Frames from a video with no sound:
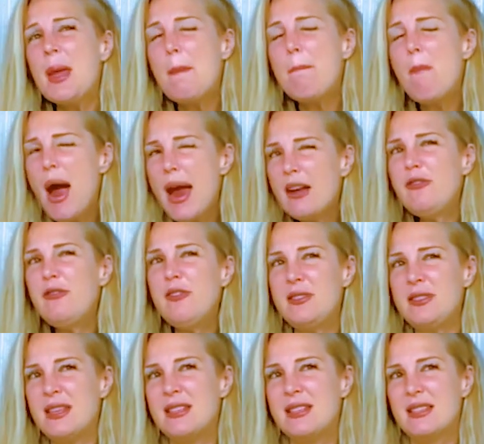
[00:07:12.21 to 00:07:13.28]

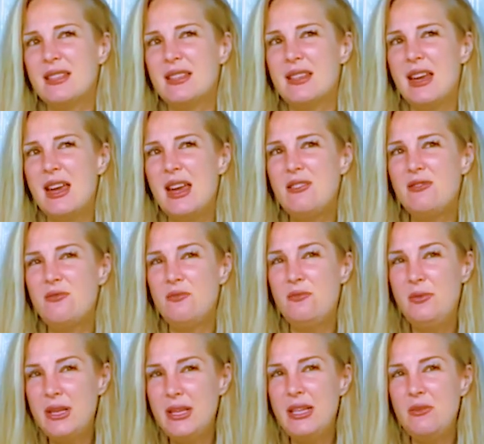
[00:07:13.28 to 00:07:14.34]
mindfulness is
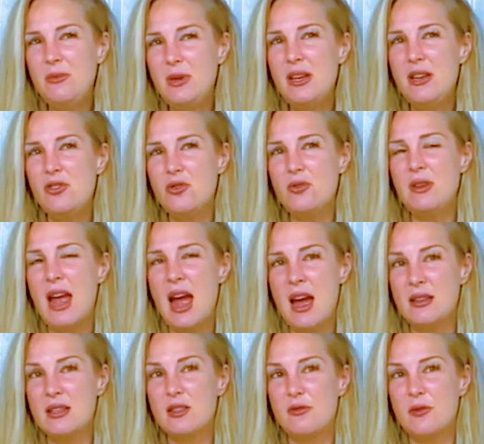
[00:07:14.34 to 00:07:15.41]
really, really, truly
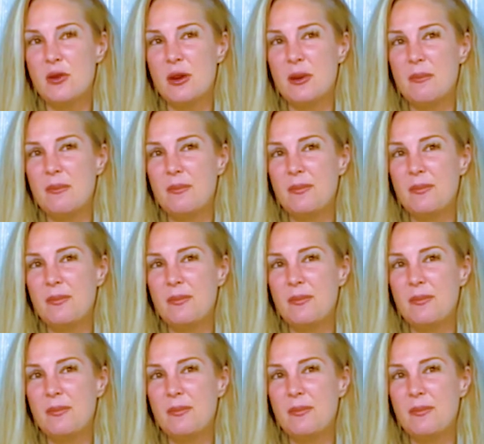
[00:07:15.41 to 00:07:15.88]
asked for.